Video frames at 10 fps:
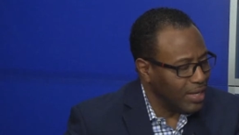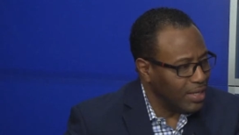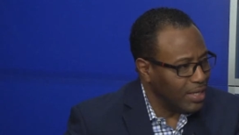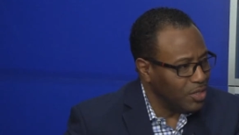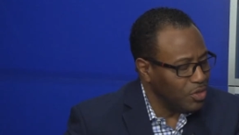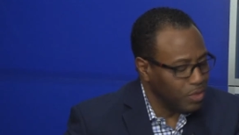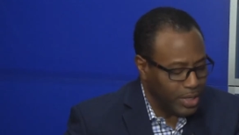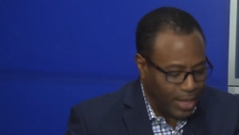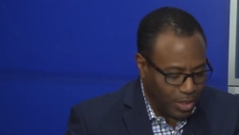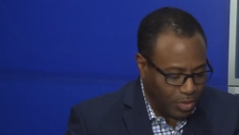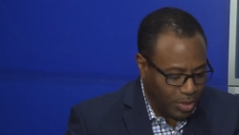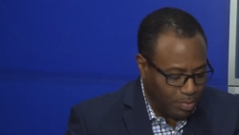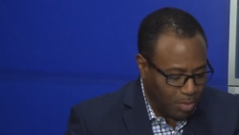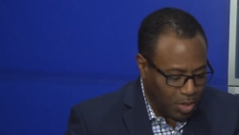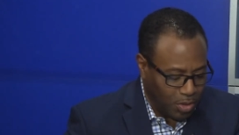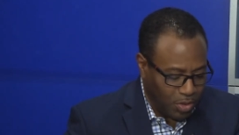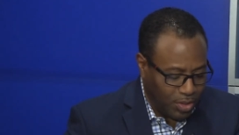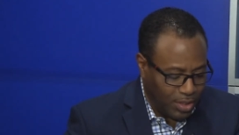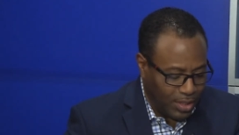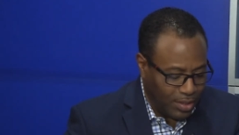Can the industry actually
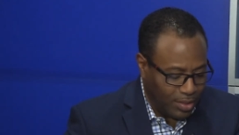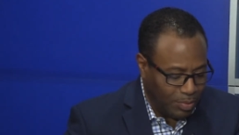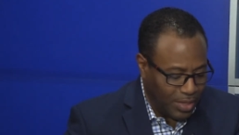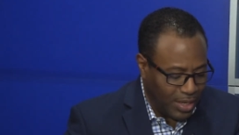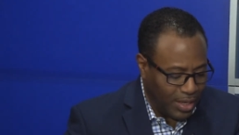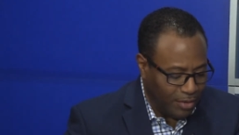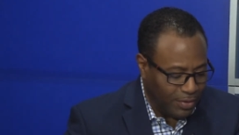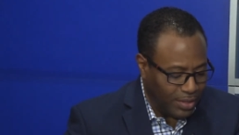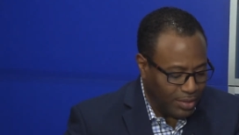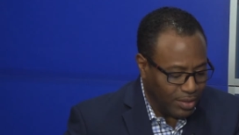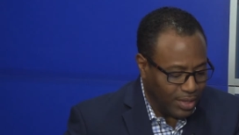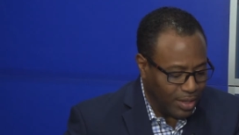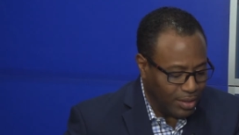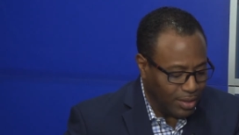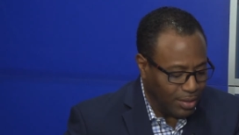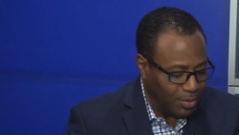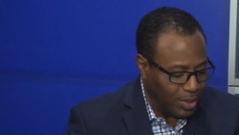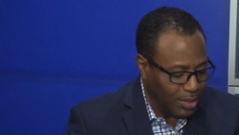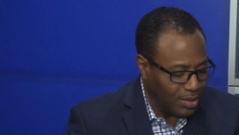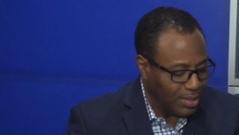merge these competing interfaces down to
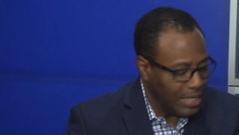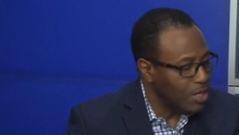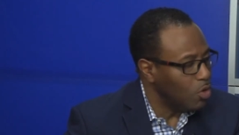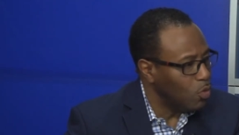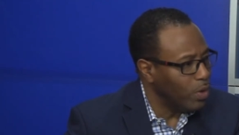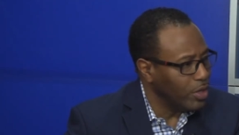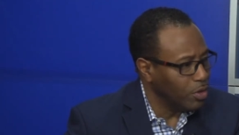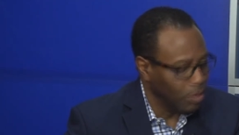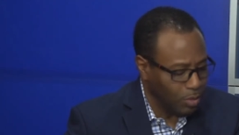a single winner,